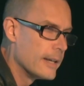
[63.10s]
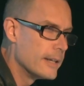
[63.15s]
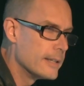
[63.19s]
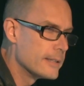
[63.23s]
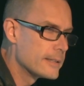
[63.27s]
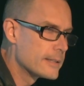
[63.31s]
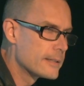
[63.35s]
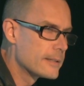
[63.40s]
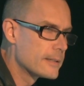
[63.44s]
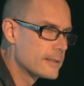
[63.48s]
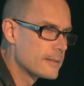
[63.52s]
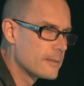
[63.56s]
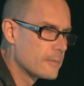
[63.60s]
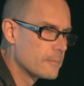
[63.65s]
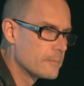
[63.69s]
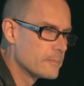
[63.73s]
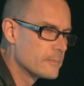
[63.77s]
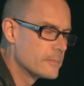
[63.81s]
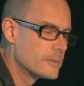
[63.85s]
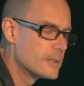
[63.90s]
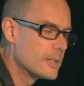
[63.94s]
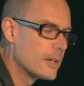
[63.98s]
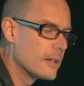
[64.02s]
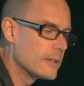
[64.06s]
And it's
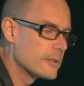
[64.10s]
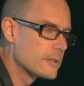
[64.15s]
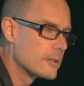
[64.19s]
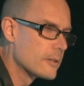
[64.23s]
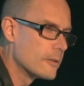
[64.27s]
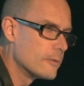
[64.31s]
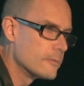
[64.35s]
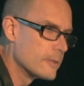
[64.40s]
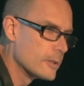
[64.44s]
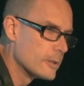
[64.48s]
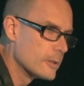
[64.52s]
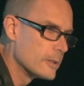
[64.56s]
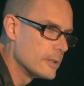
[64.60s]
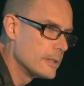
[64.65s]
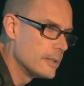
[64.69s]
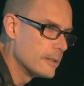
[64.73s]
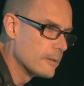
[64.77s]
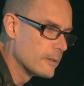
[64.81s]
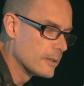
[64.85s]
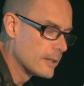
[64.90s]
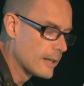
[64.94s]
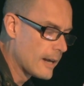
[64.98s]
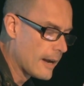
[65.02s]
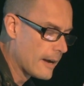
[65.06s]
just over a
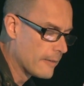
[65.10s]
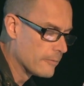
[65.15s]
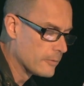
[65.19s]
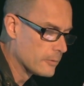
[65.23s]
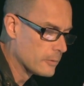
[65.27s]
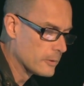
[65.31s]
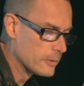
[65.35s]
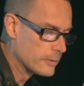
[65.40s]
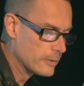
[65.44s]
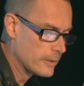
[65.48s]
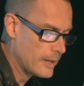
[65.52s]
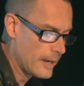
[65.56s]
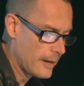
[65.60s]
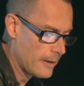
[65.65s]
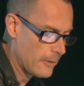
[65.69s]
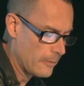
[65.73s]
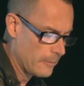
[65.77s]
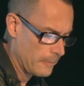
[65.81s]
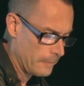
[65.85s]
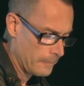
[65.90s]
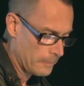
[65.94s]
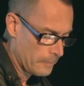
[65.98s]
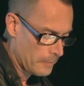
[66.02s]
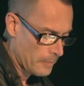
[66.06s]
year and a half old now.